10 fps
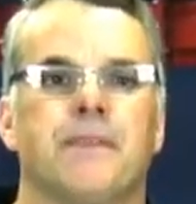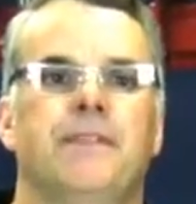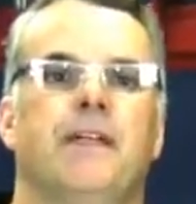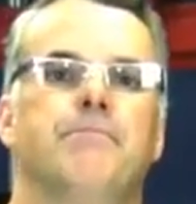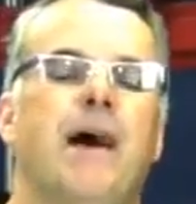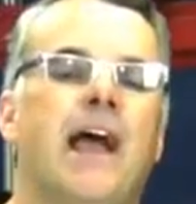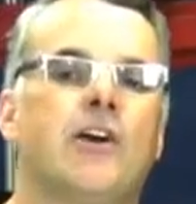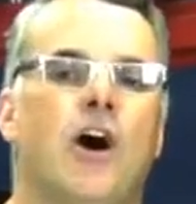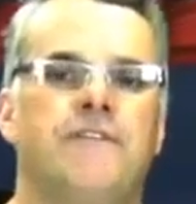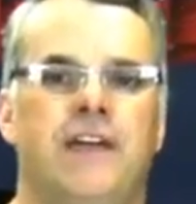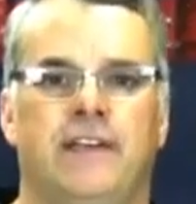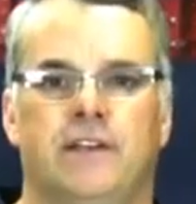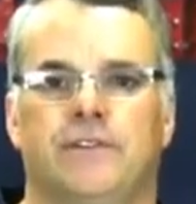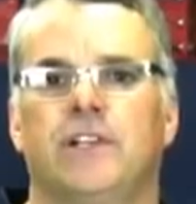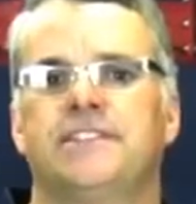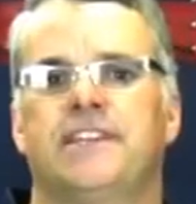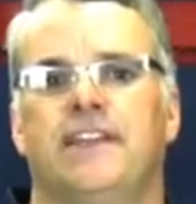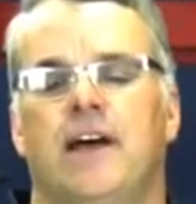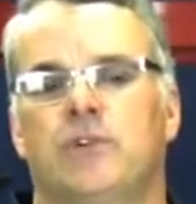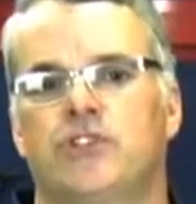Then back off that interval. Let's say
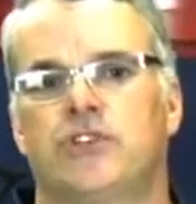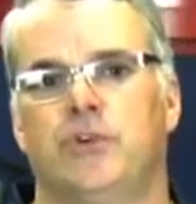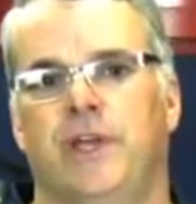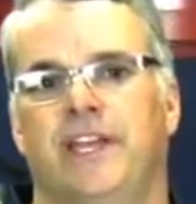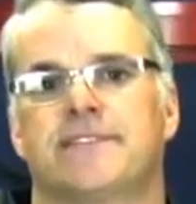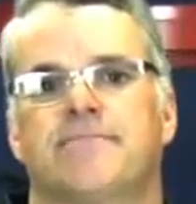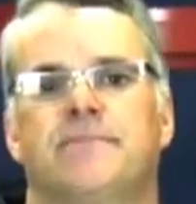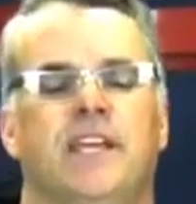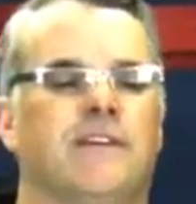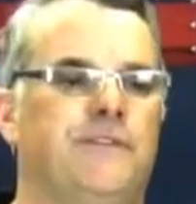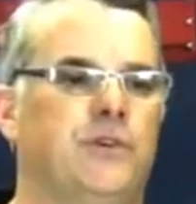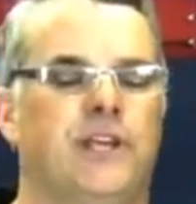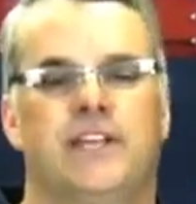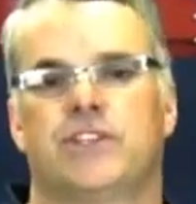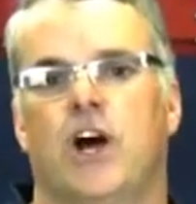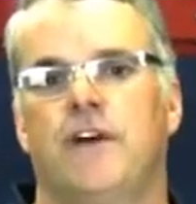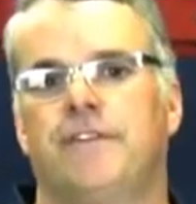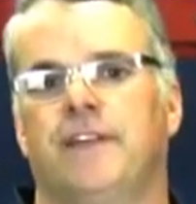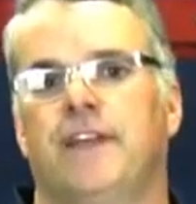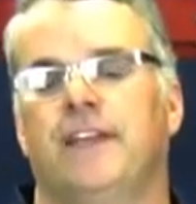that was 2 weeks. Take a few days off
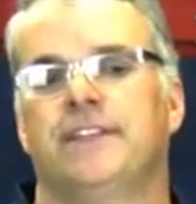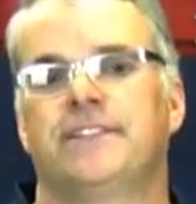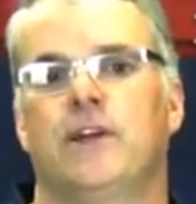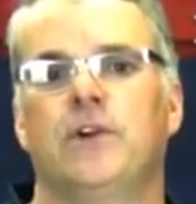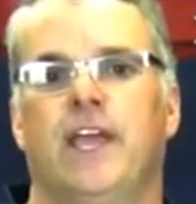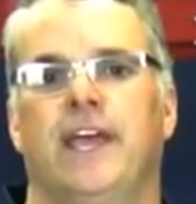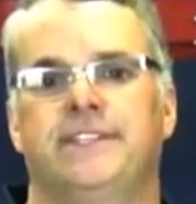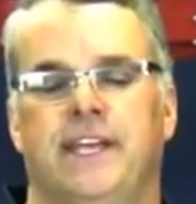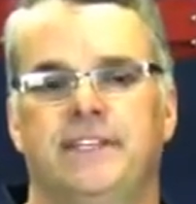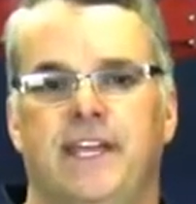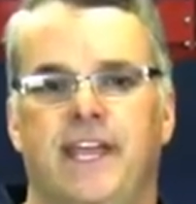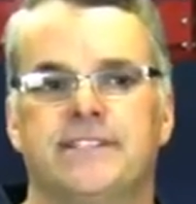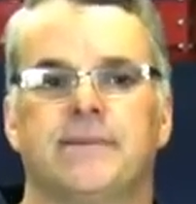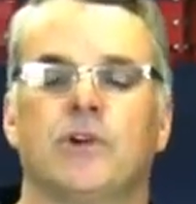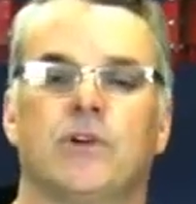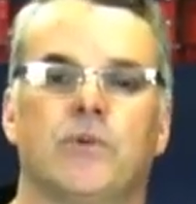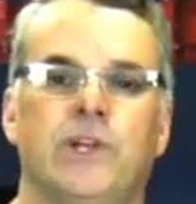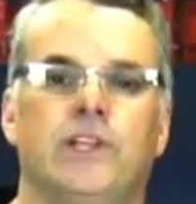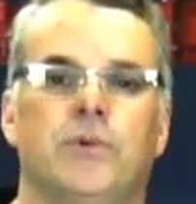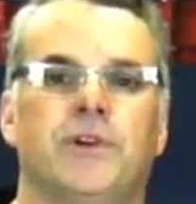and say, okay, at 10 days, I'm going to
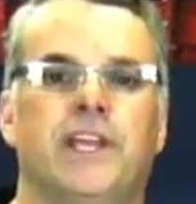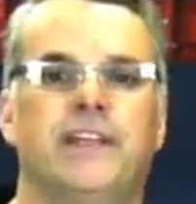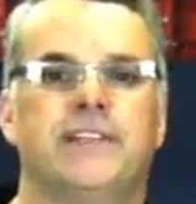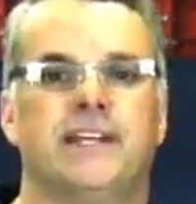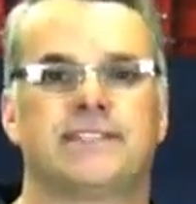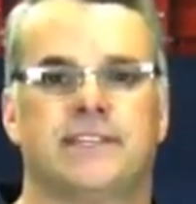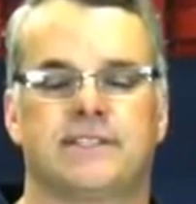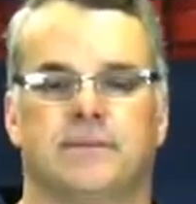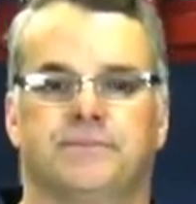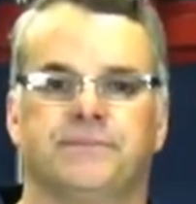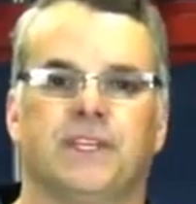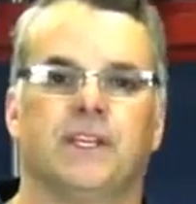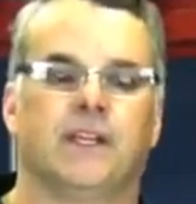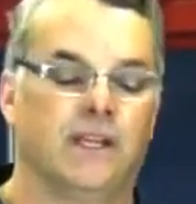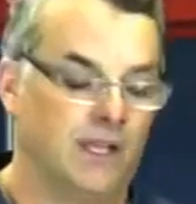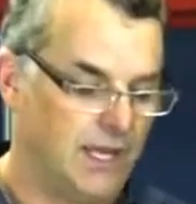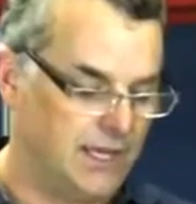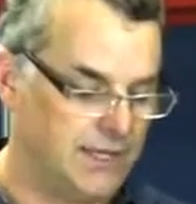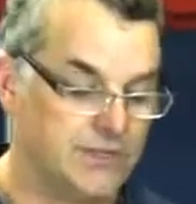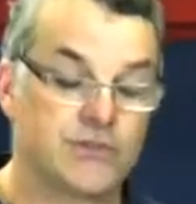re-lubricate that system.
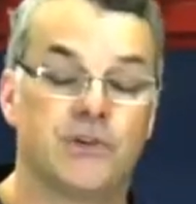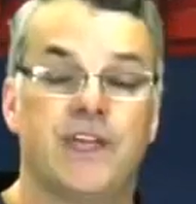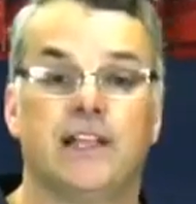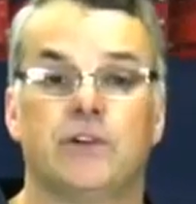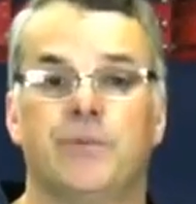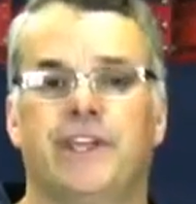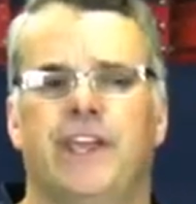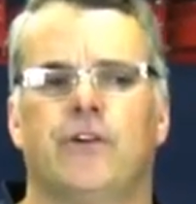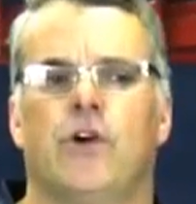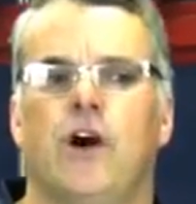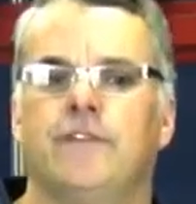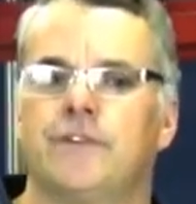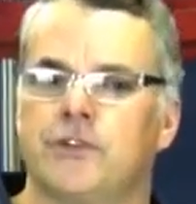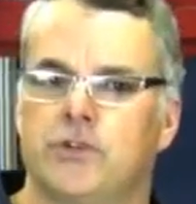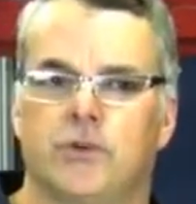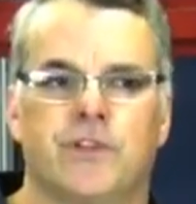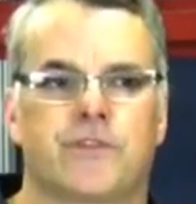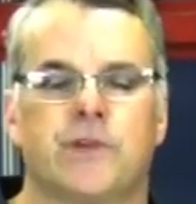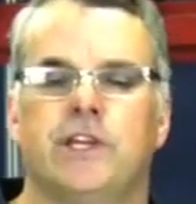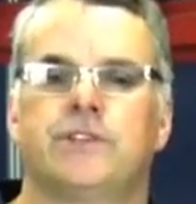And then turn that lubricator on for 2 or
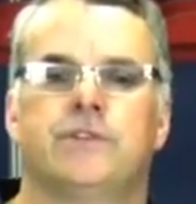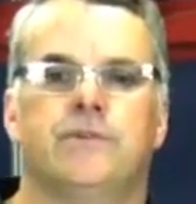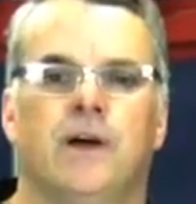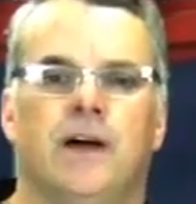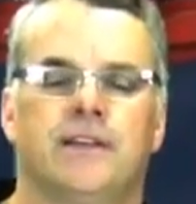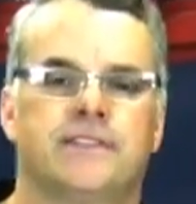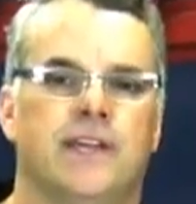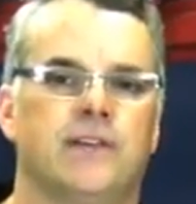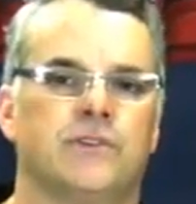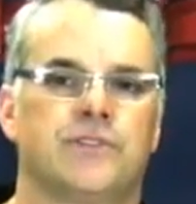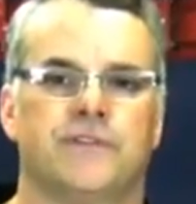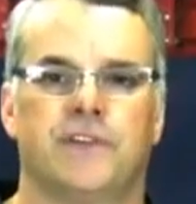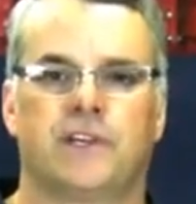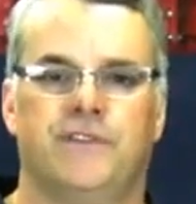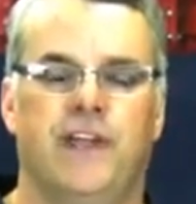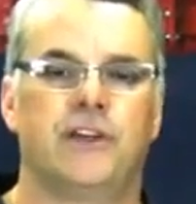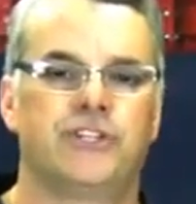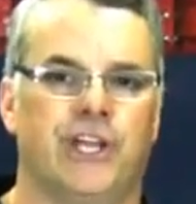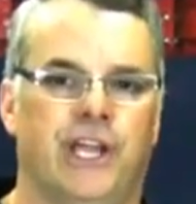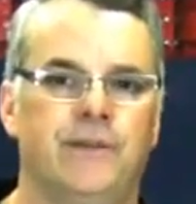3 cycles of the conveyor
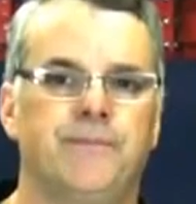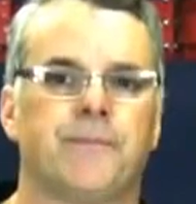chain.